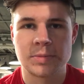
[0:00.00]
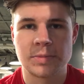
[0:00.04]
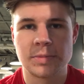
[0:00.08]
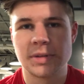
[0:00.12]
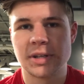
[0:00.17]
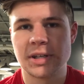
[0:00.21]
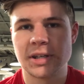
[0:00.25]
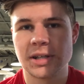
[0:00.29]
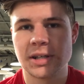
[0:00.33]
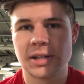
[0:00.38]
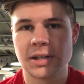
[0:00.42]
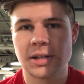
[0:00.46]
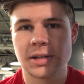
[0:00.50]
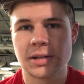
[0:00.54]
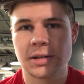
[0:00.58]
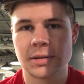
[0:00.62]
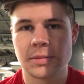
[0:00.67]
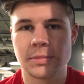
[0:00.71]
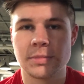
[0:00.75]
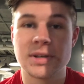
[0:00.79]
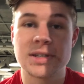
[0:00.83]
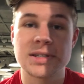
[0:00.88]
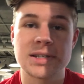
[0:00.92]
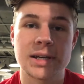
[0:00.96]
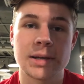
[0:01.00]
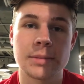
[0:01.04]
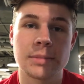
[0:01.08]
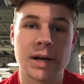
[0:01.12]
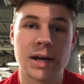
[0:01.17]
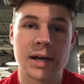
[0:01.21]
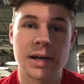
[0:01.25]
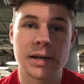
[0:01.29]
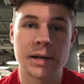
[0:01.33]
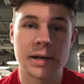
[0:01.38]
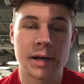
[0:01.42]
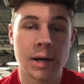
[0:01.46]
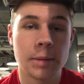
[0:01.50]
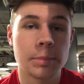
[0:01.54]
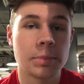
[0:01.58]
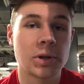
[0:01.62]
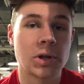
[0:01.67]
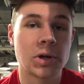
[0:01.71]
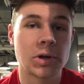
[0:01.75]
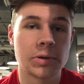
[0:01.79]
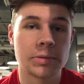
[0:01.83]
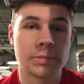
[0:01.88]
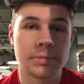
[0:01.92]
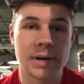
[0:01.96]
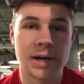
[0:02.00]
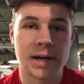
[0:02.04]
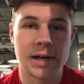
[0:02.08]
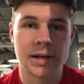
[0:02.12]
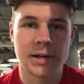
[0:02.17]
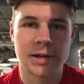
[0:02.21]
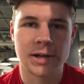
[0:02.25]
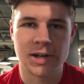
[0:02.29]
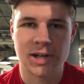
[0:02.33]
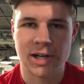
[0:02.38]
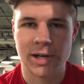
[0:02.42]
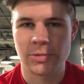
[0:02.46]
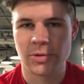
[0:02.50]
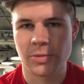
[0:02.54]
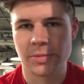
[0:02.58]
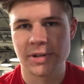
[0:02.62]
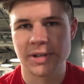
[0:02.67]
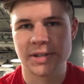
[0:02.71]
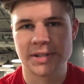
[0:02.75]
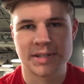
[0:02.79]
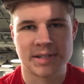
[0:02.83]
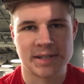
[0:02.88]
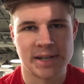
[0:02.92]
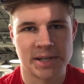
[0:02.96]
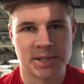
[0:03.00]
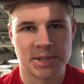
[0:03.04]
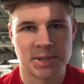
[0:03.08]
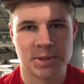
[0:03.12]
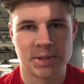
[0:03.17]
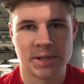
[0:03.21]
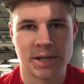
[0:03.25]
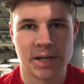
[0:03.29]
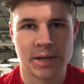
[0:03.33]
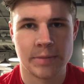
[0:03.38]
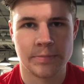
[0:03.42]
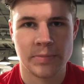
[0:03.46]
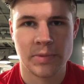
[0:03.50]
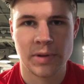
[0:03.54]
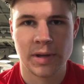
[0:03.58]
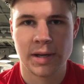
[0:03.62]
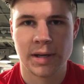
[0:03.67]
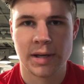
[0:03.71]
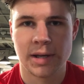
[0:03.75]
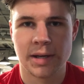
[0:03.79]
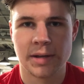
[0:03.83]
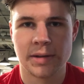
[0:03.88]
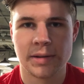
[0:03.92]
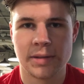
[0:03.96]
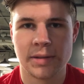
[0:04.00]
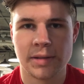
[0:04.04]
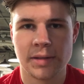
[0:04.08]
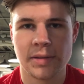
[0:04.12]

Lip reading: me missing my upload by a couple minutes yesterday. And